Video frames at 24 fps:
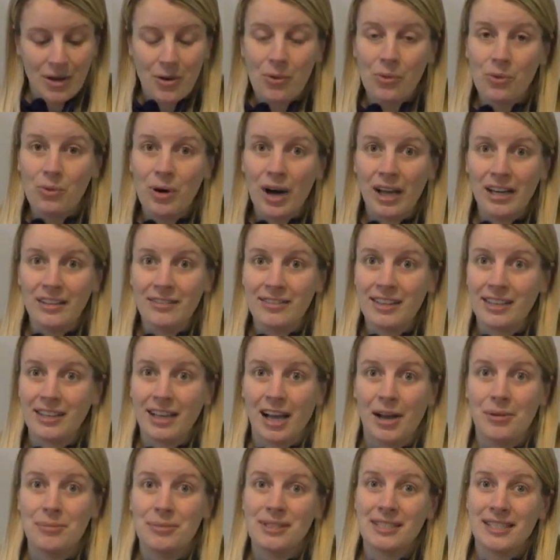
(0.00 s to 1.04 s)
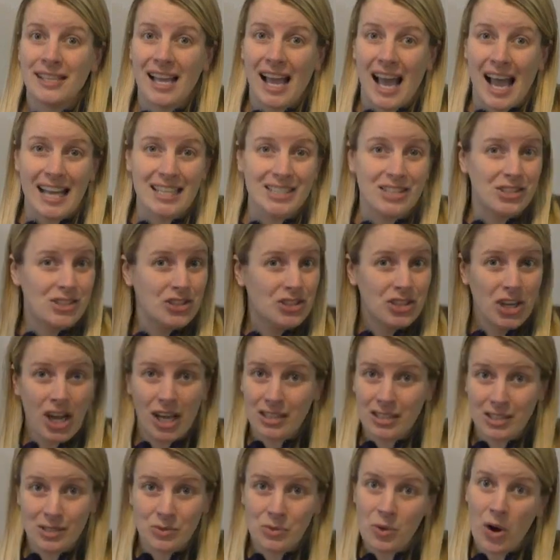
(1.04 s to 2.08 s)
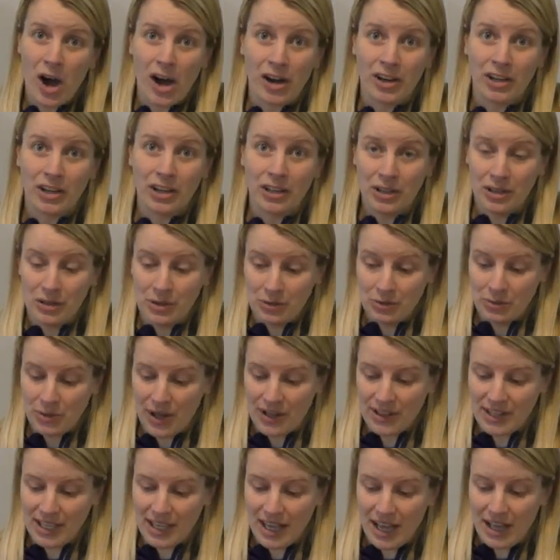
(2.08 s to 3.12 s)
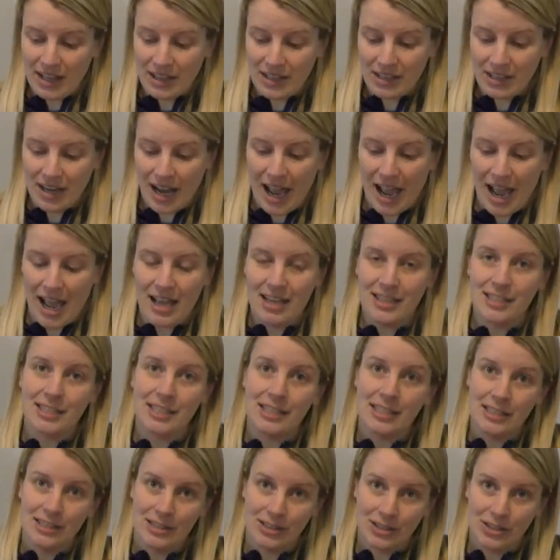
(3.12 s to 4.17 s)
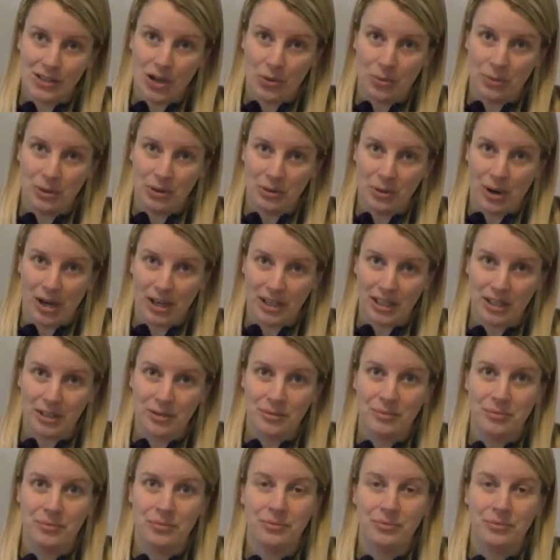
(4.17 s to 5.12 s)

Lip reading: One of the cups has just water, while the other has soapy water.